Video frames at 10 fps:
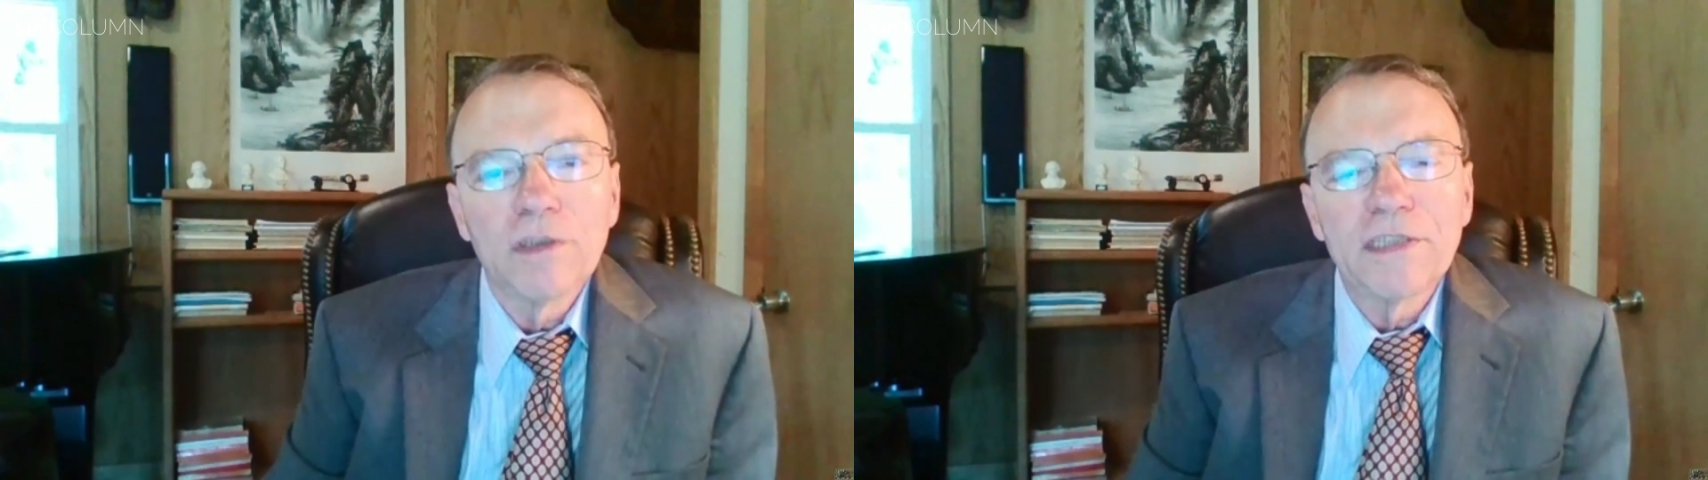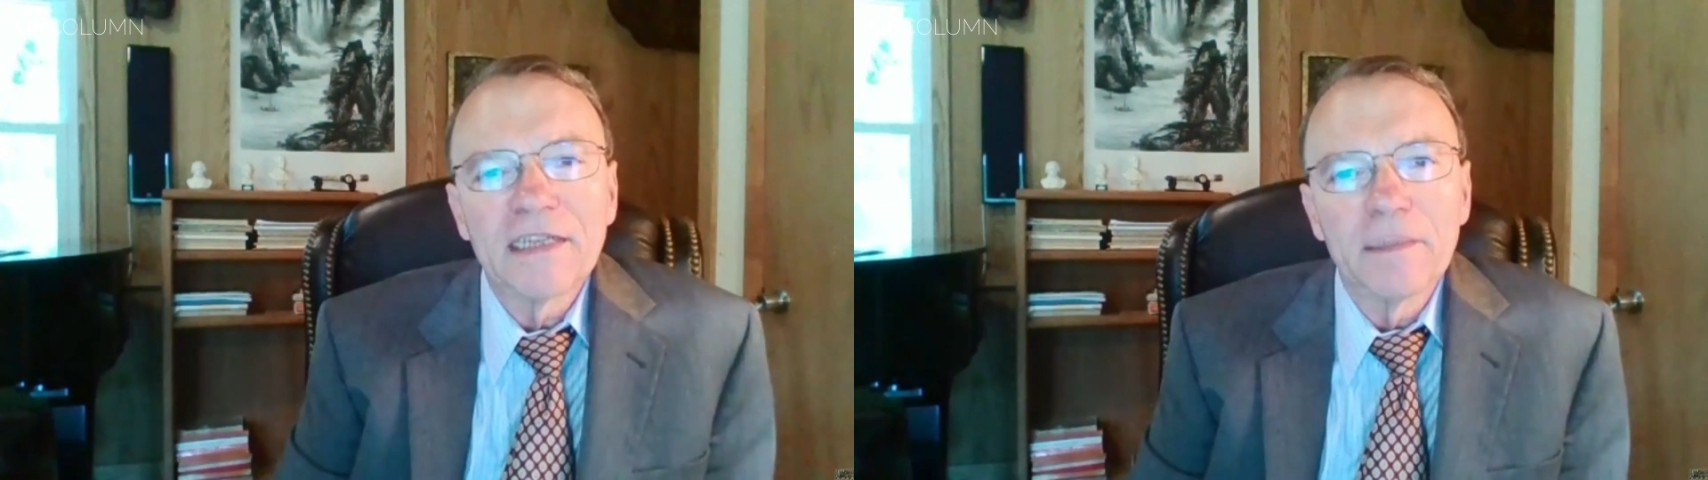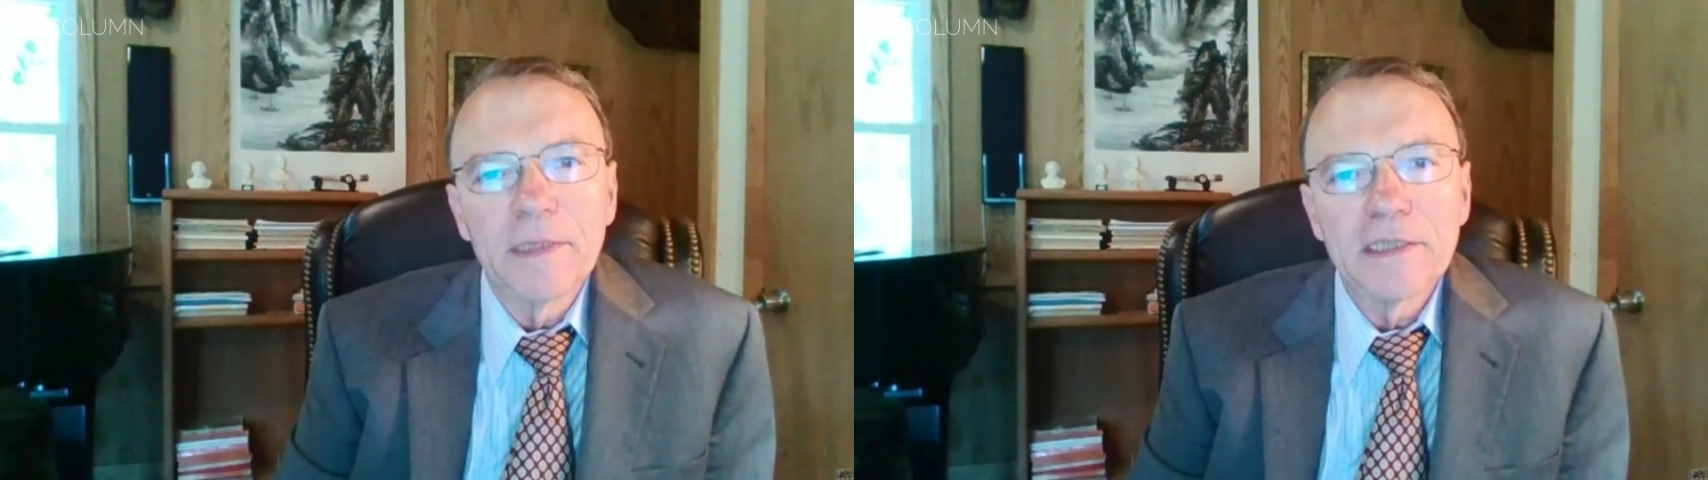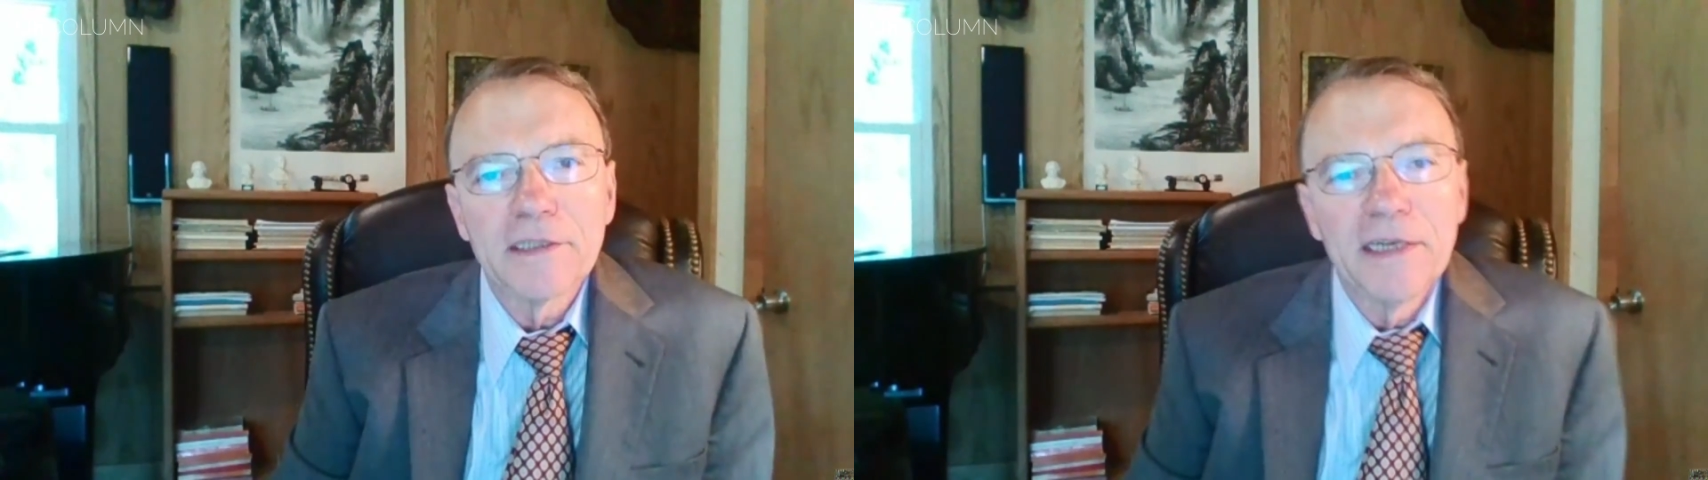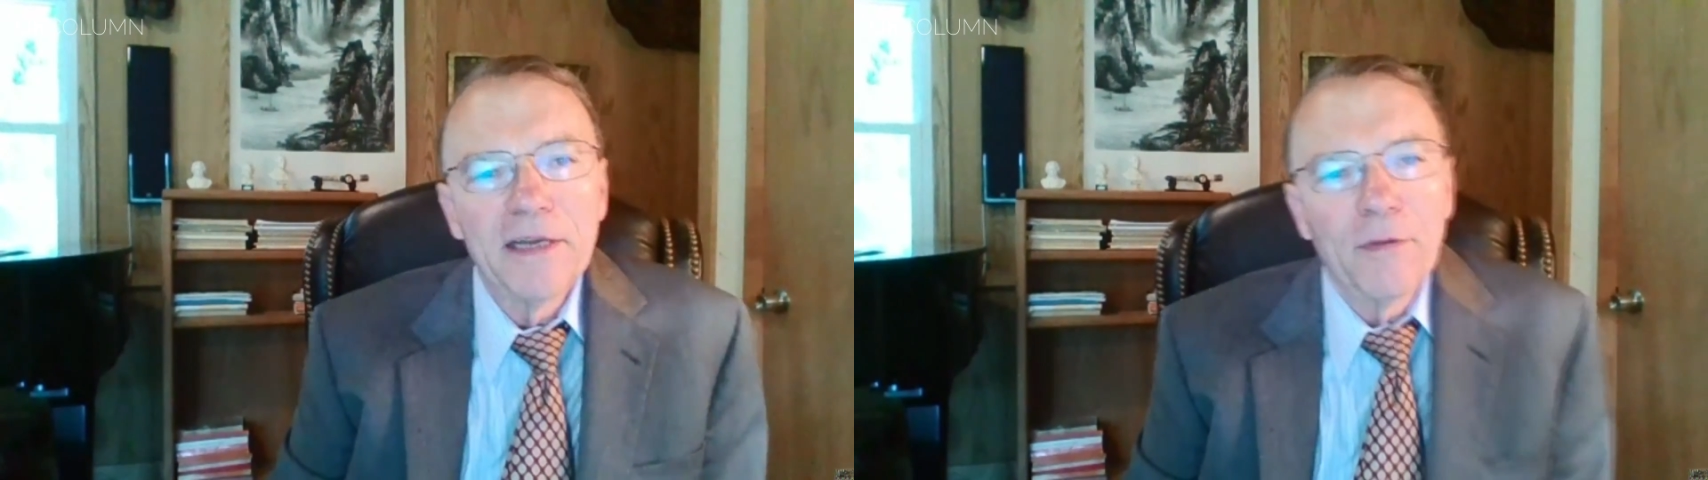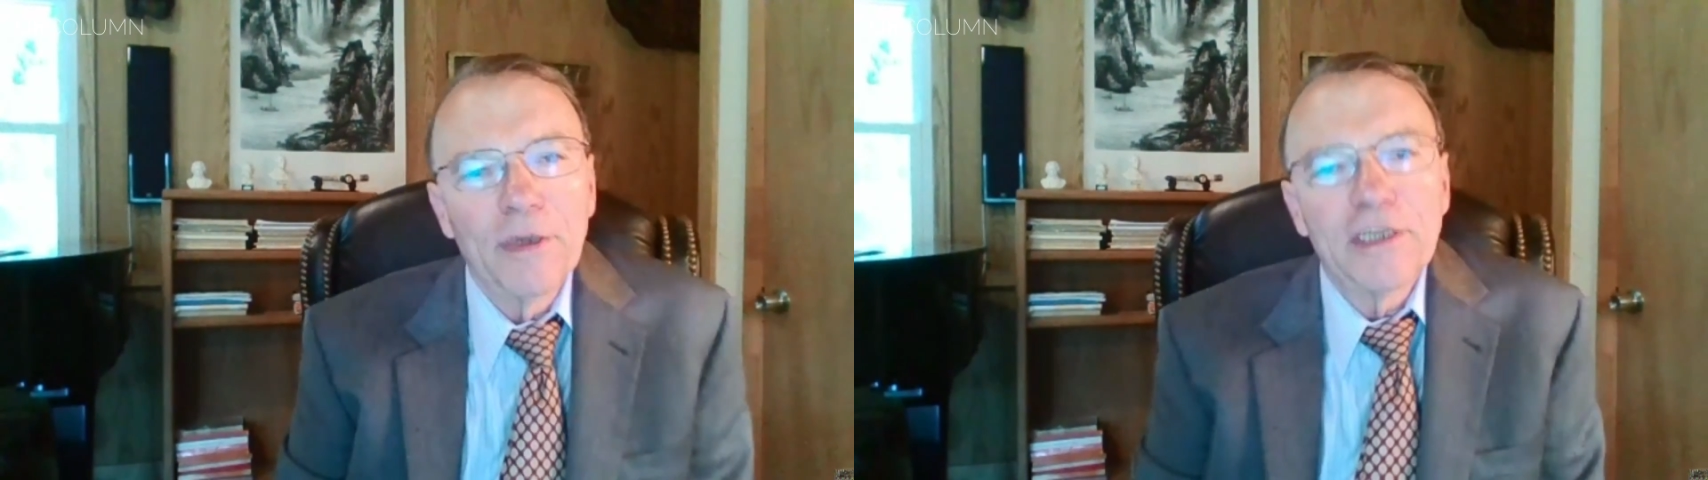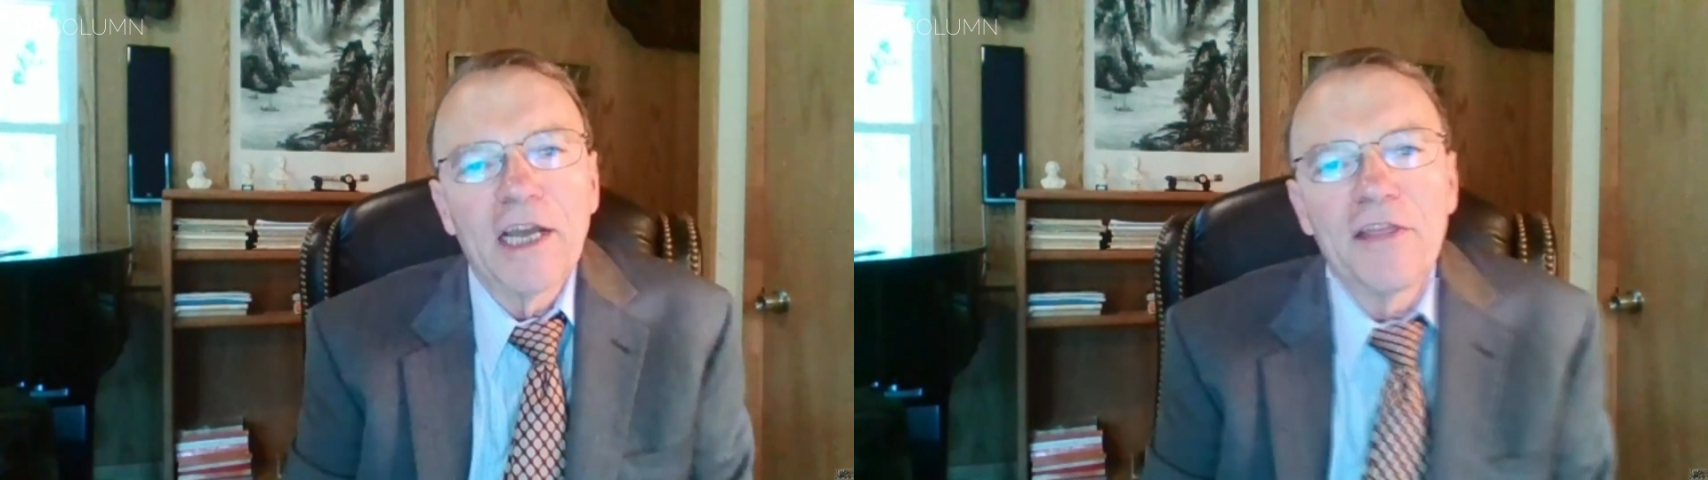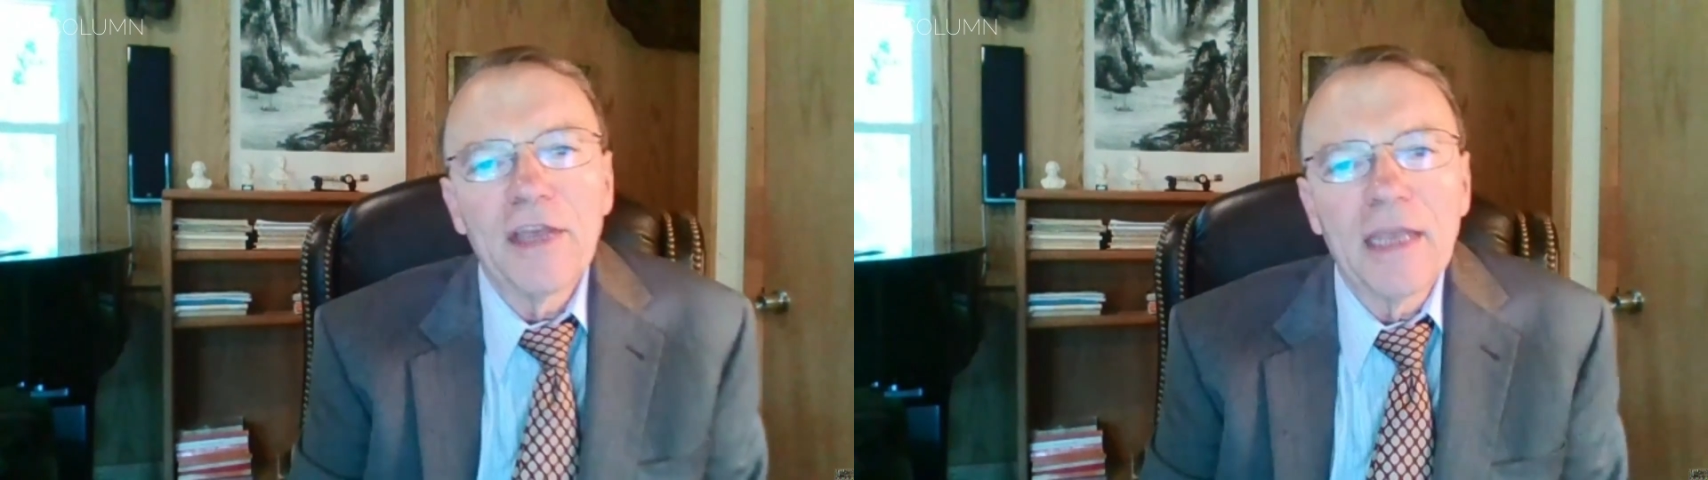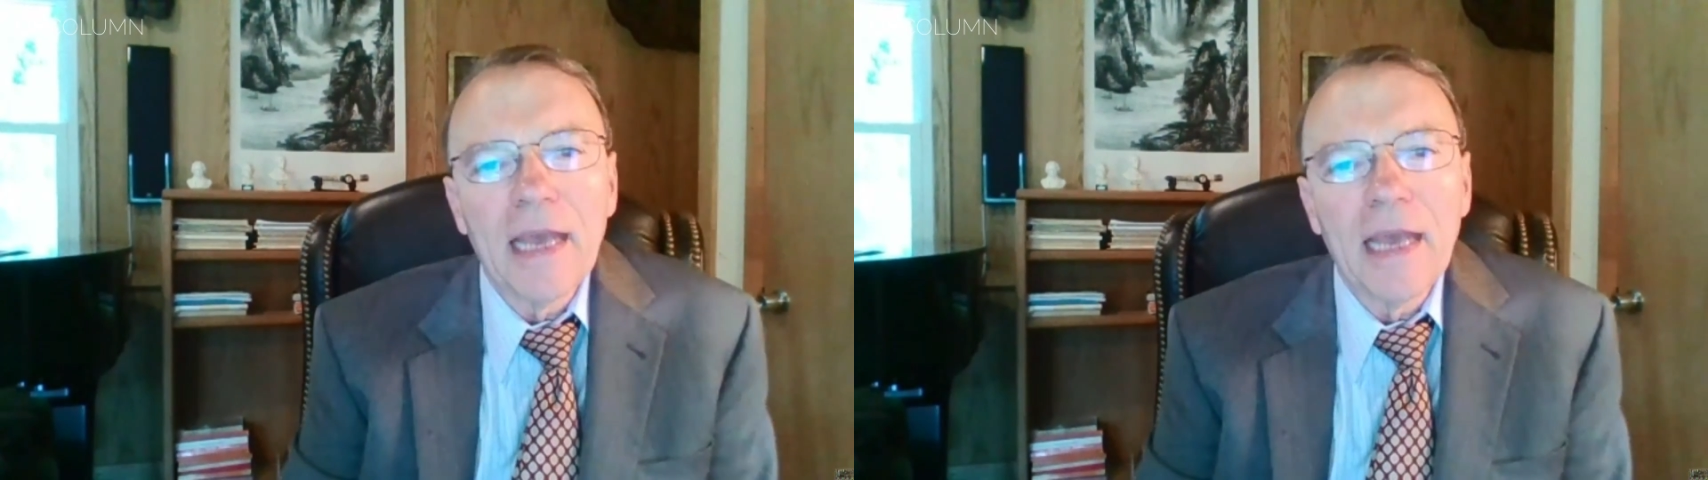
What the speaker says: sentiments, which I think